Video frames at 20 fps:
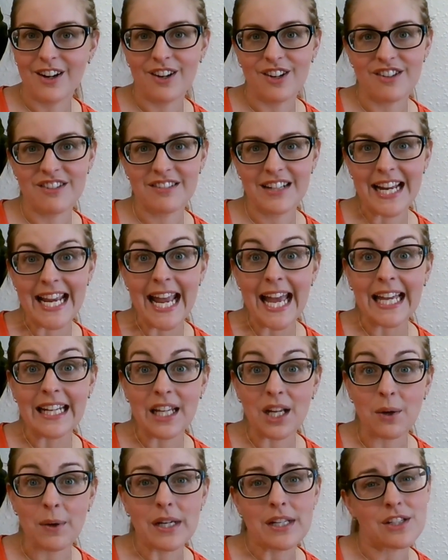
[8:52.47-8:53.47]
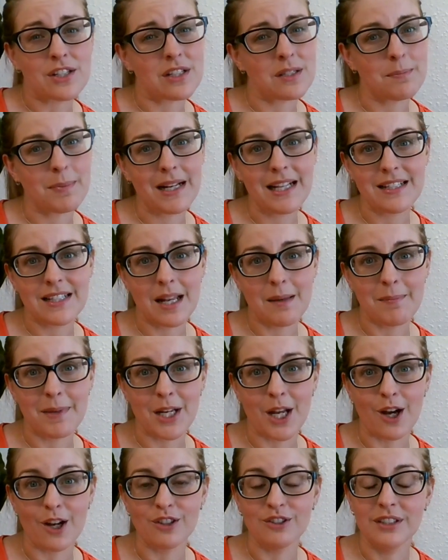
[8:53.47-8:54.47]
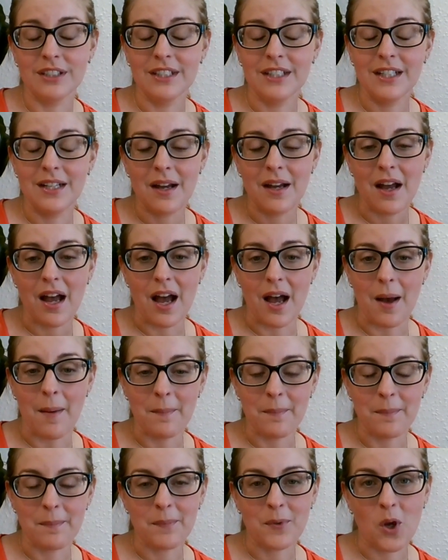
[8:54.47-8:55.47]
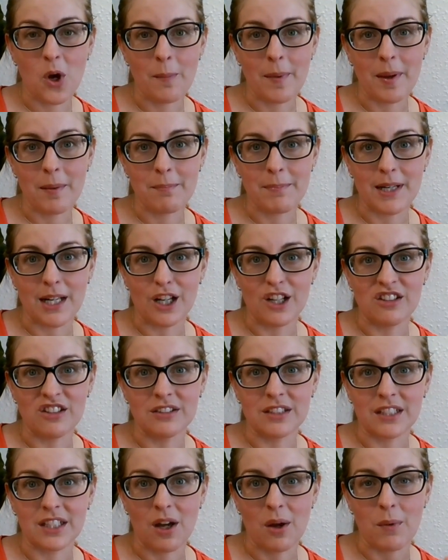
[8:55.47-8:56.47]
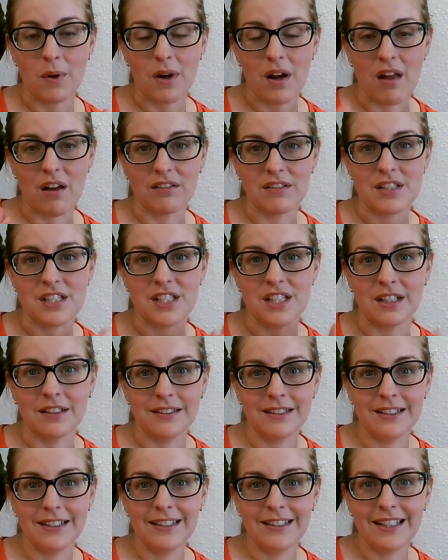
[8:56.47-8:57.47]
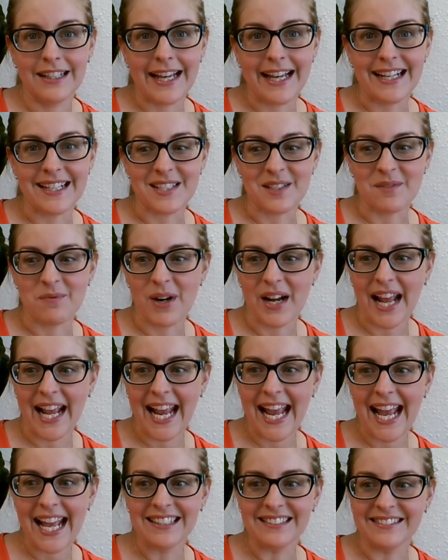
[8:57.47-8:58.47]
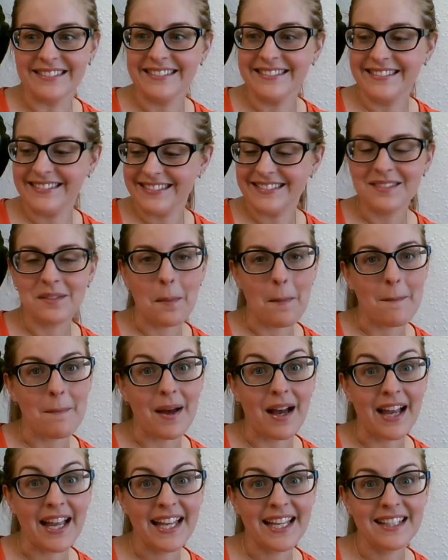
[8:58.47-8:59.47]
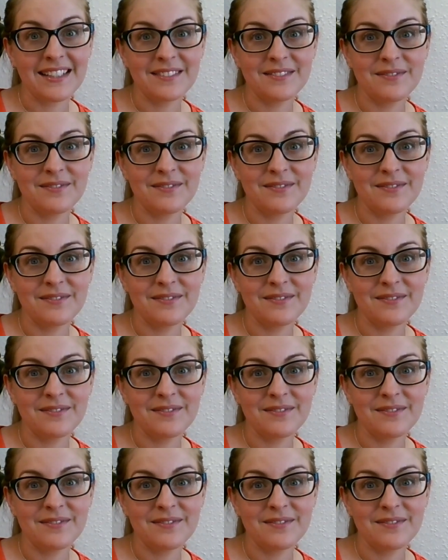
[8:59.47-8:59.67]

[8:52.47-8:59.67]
Alright, any questions, please let me know. Comment below and I will answer as and when I can. Bye.